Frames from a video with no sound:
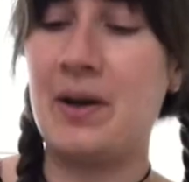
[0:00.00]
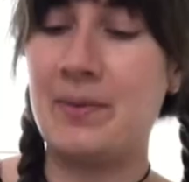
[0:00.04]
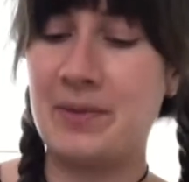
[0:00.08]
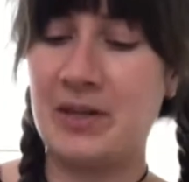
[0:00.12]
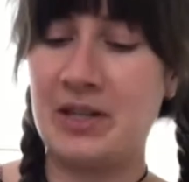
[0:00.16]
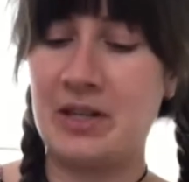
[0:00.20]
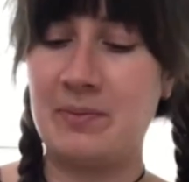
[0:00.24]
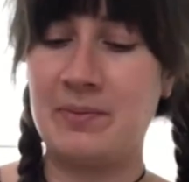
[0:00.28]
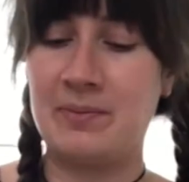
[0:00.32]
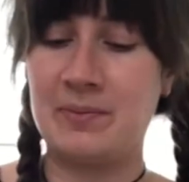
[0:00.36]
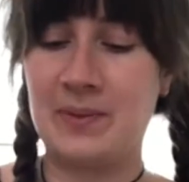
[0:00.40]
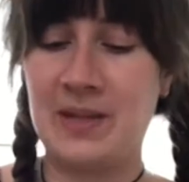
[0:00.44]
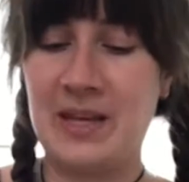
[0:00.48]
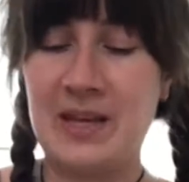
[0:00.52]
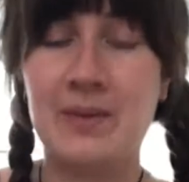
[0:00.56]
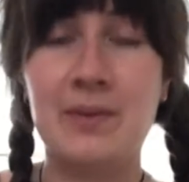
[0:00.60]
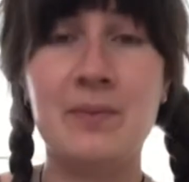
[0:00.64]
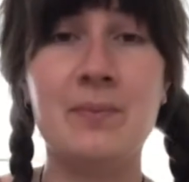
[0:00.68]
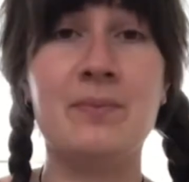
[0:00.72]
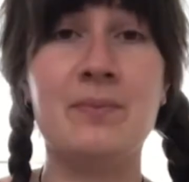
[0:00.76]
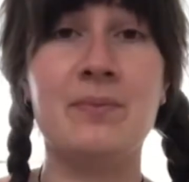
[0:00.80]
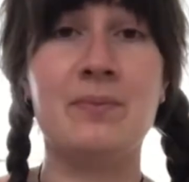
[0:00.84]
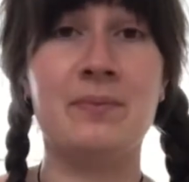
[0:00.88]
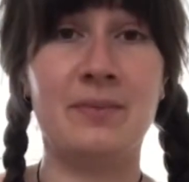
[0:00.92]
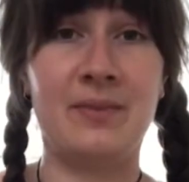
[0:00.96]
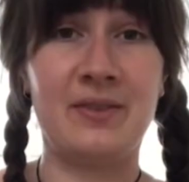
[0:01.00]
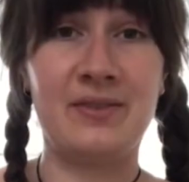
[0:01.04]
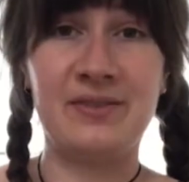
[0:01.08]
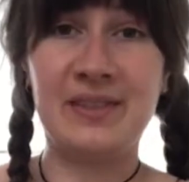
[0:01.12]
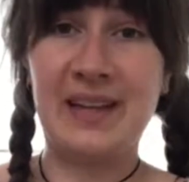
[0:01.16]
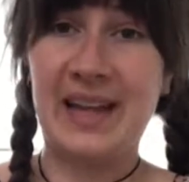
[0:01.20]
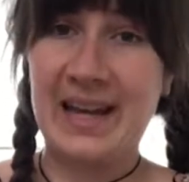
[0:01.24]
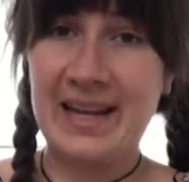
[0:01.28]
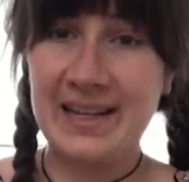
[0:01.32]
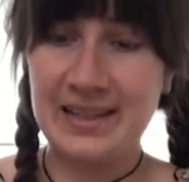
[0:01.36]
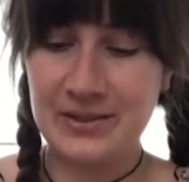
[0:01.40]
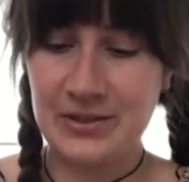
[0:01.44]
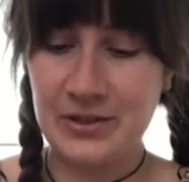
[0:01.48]
going to keep them
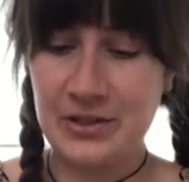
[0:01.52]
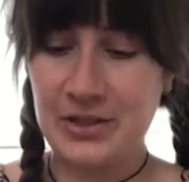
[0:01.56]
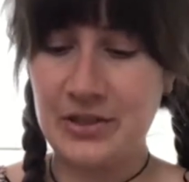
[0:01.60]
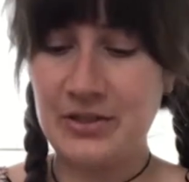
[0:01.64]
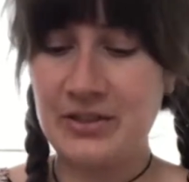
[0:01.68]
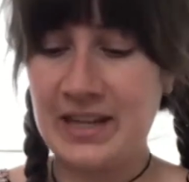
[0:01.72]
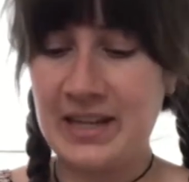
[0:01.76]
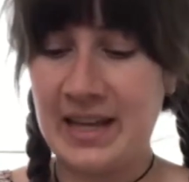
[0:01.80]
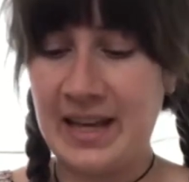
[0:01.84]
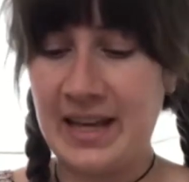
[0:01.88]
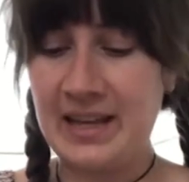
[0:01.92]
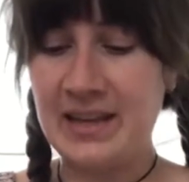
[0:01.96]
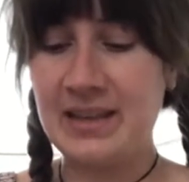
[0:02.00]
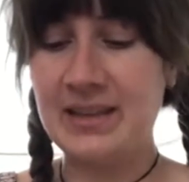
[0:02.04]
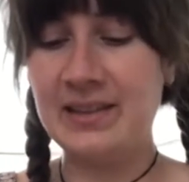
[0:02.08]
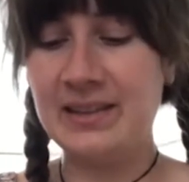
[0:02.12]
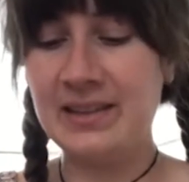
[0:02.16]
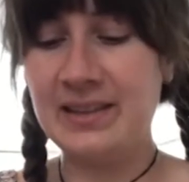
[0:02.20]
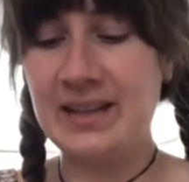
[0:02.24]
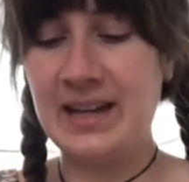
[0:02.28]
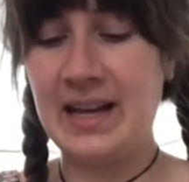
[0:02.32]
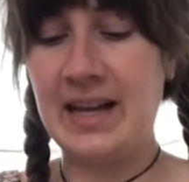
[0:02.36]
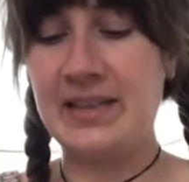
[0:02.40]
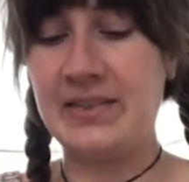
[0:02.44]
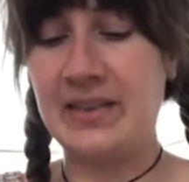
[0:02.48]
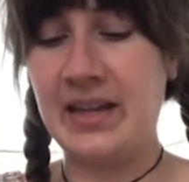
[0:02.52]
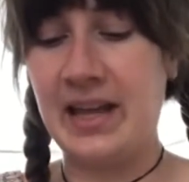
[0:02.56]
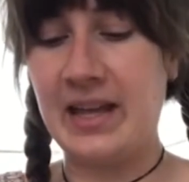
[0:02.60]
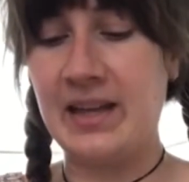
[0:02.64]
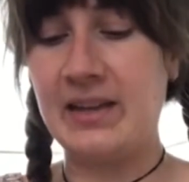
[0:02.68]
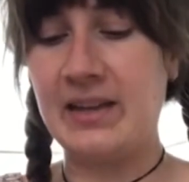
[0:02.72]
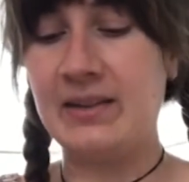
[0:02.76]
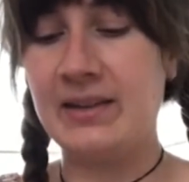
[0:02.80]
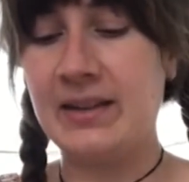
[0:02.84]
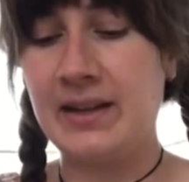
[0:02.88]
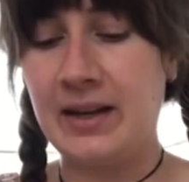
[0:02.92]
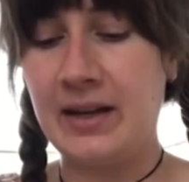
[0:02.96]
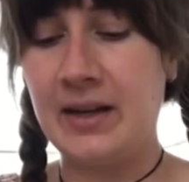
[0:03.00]
flat and 2D, and
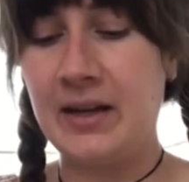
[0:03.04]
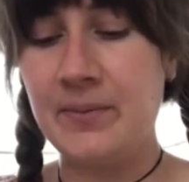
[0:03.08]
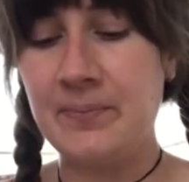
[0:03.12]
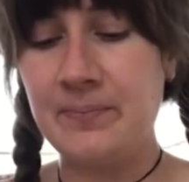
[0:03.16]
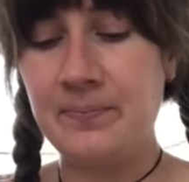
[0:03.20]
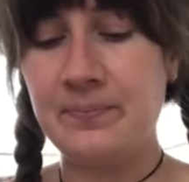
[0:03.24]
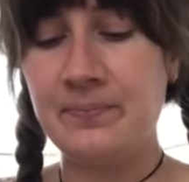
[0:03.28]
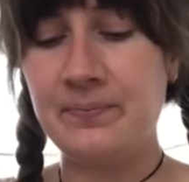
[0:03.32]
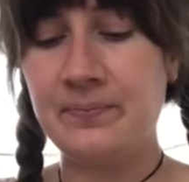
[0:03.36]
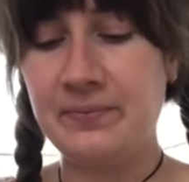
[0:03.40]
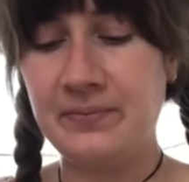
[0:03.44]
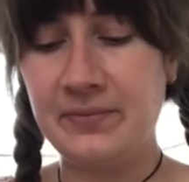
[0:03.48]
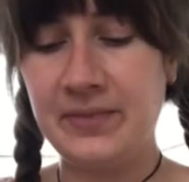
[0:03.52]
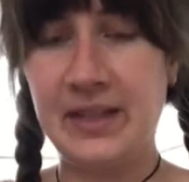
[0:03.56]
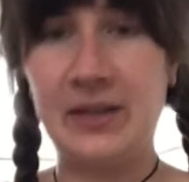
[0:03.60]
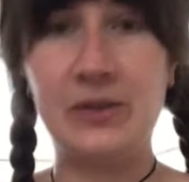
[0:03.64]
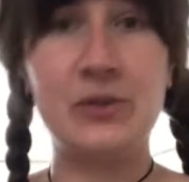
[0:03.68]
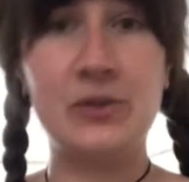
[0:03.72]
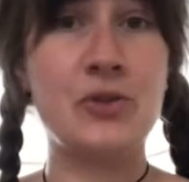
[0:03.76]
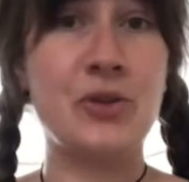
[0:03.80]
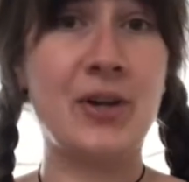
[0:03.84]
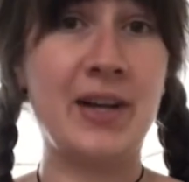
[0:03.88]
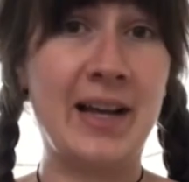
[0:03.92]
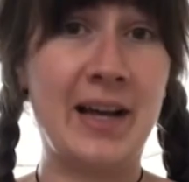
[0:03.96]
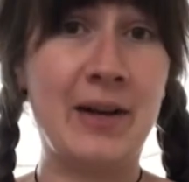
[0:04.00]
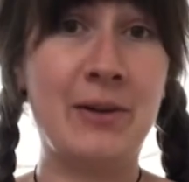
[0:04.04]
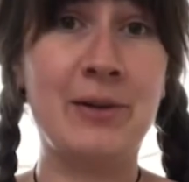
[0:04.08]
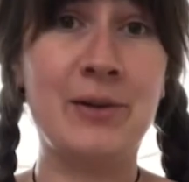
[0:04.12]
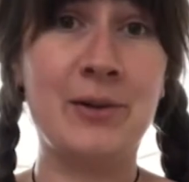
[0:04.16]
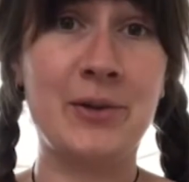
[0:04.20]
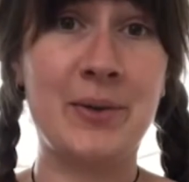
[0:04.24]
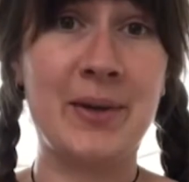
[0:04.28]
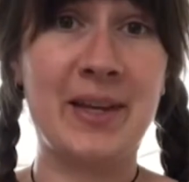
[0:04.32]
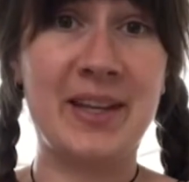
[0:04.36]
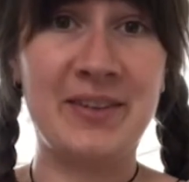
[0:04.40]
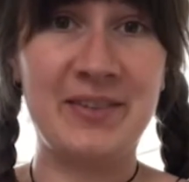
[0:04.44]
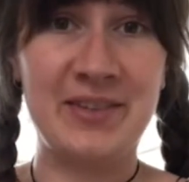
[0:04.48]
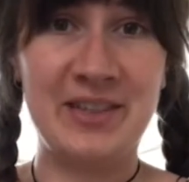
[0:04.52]
then they'll dry out a lot
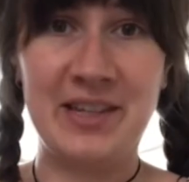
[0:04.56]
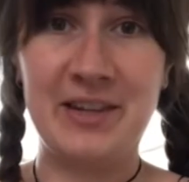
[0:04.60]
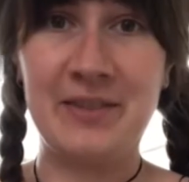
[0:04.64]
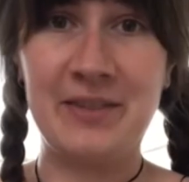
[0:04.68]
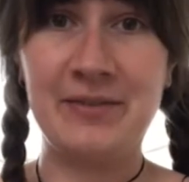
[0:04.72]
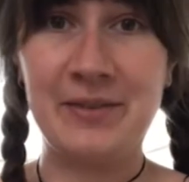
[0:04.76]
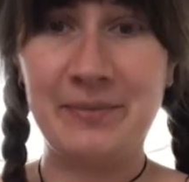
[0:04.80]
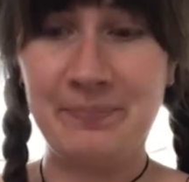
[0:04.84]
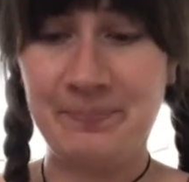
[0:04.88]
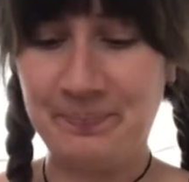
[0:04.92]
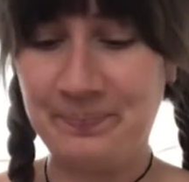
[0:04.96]
quicker in the oven.